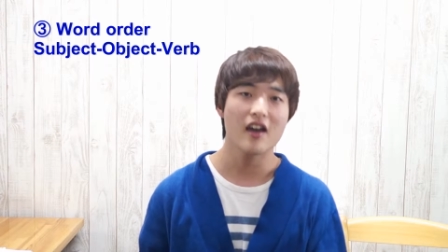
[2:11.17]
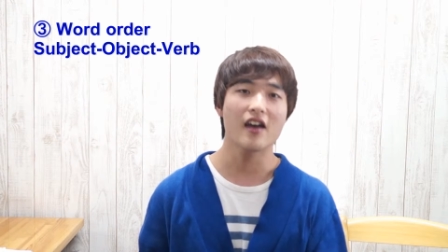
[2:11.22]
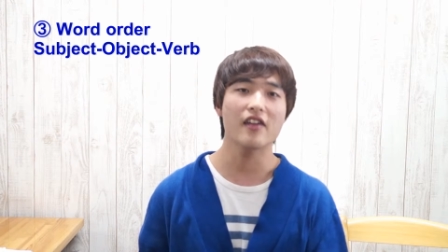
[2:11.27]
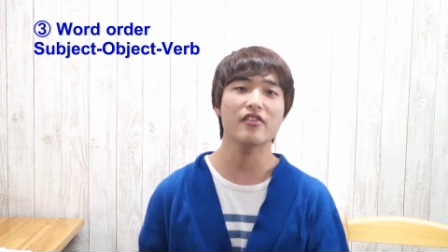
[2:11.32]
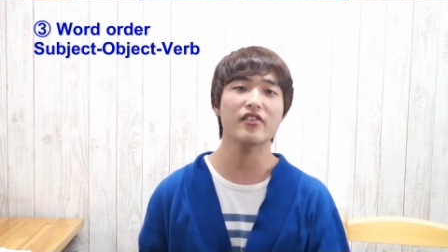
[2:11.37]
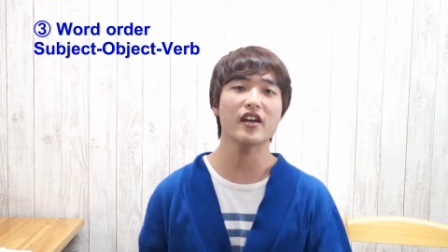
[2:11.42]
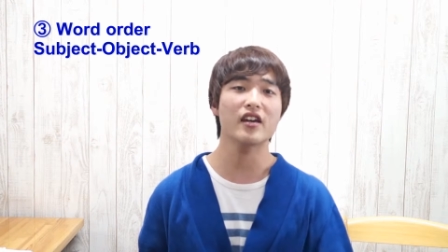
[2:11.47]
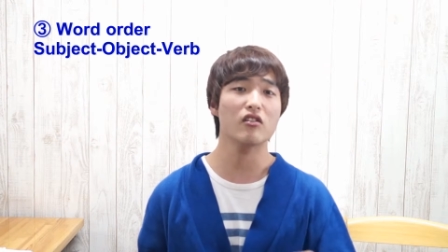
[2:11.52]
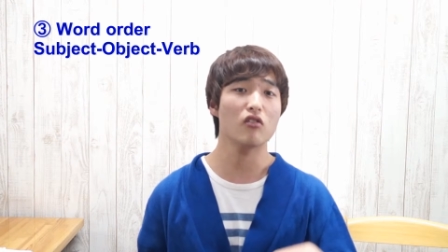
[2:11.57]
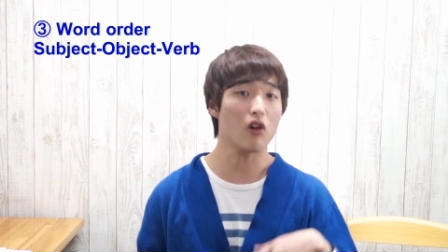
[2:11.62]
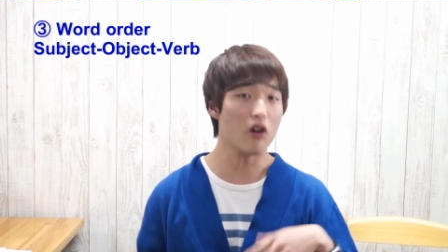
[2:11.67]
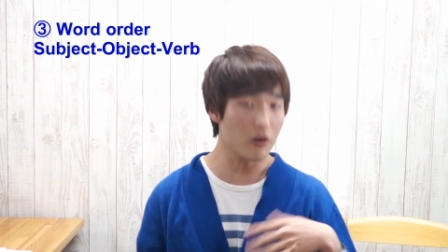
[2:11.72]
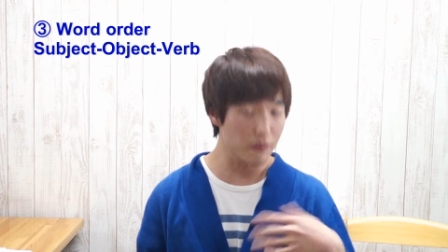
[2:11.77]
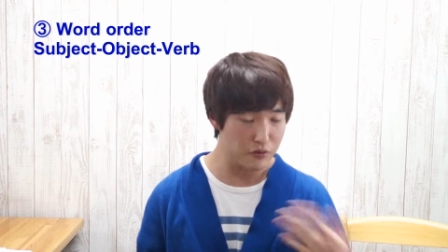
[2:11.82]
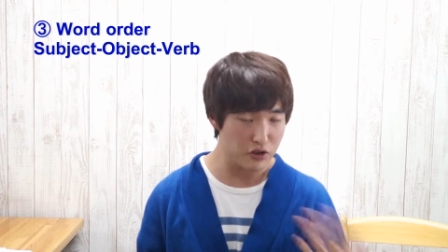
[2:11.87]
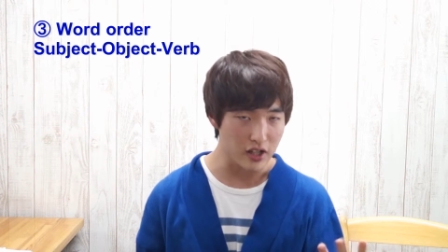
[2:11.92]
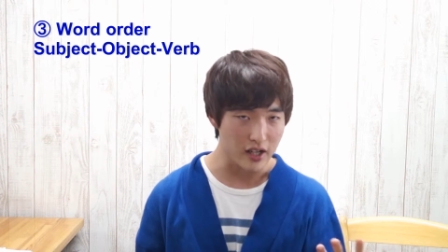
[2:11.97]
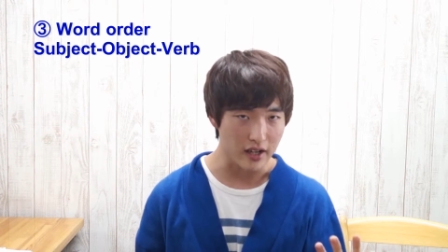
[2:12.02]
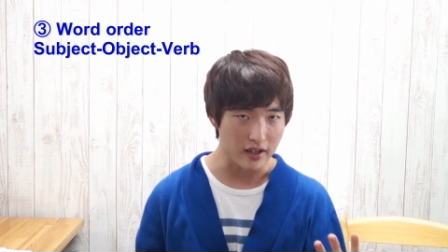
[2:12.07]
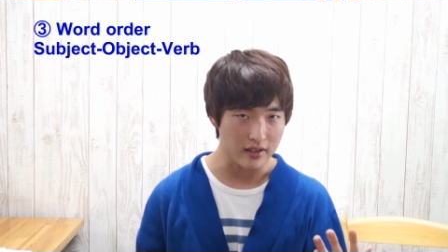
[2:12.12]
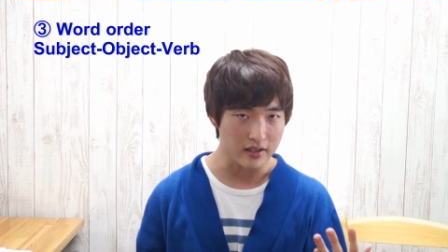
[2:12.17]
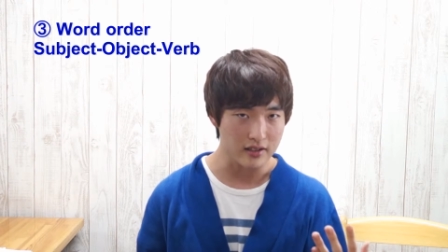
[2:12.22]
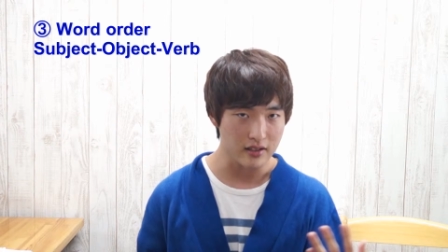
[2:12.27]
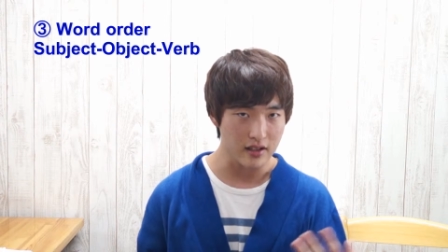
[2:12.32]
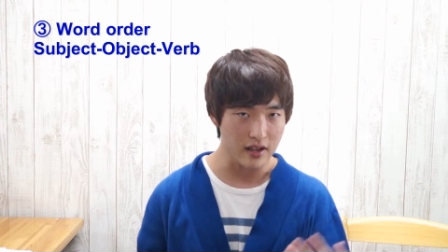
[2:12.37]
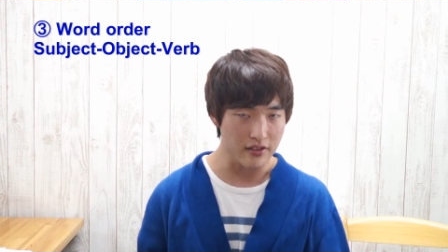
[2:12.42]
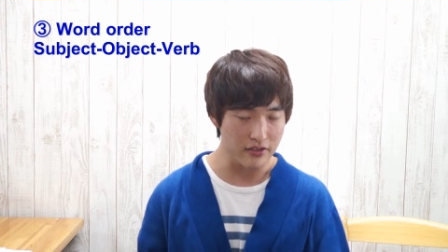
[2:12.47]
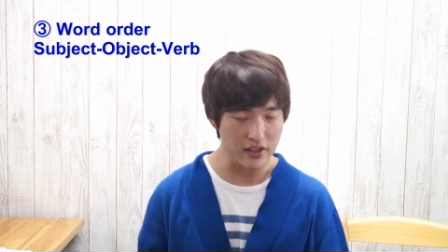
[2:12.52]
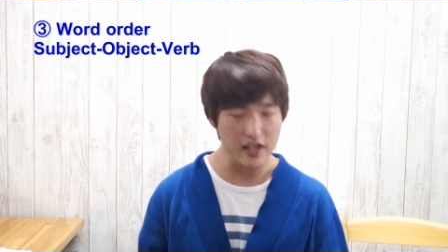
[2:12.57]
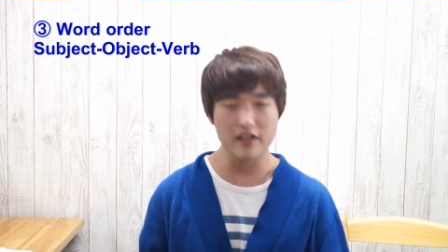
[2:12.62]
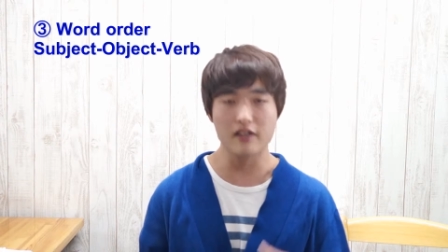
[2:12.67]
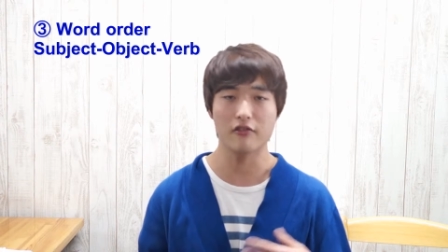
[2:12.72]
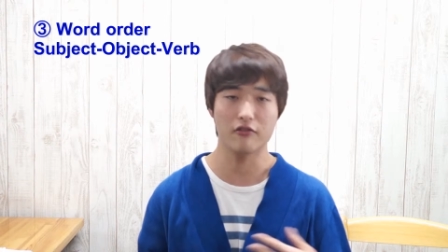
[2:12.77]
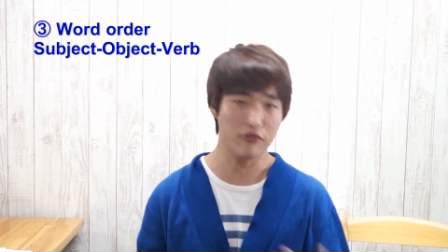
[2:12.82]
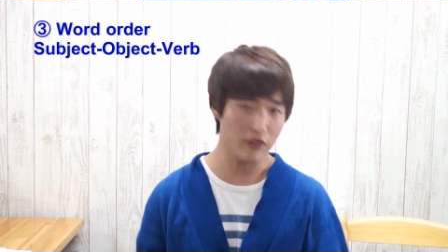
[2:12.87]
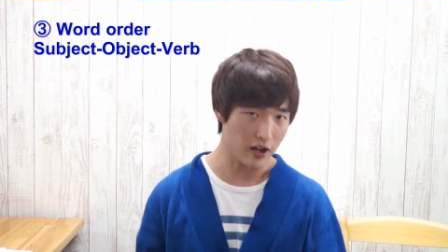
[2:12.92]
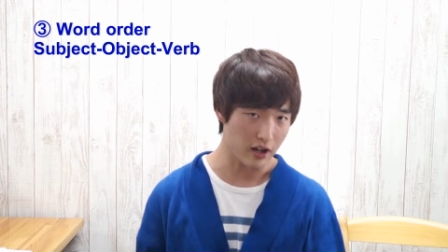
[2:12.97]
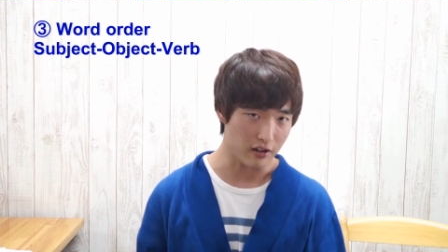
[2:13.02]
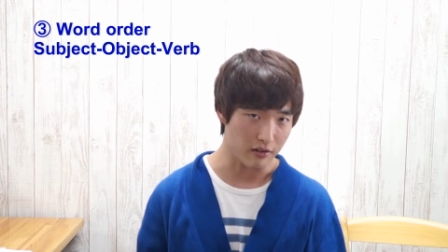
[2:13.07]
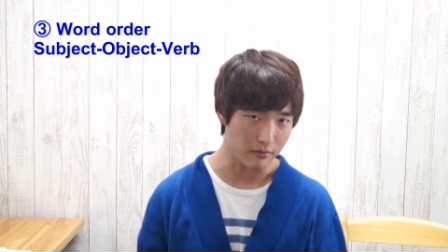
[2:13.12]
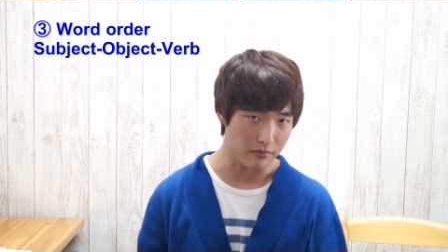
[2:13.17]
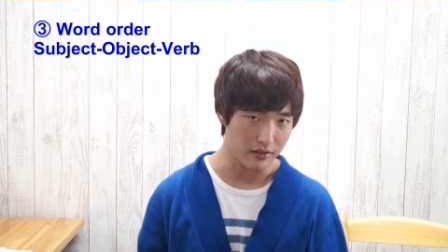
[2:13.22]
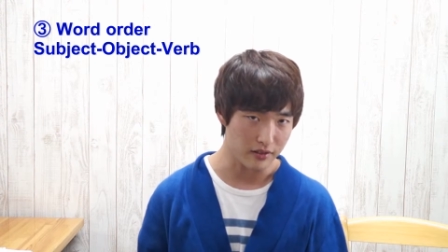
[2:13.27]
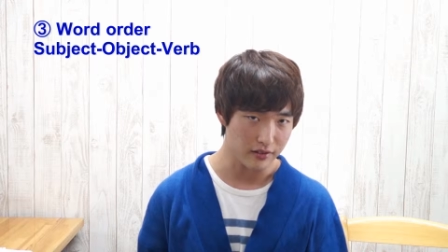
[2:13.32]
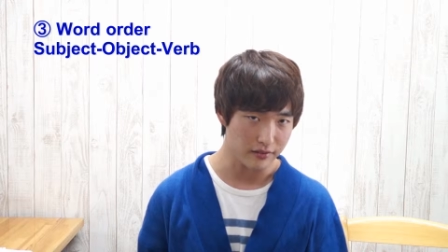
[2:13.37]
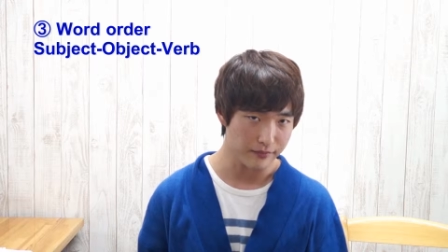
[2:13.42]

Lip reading: and then object, and then a verb.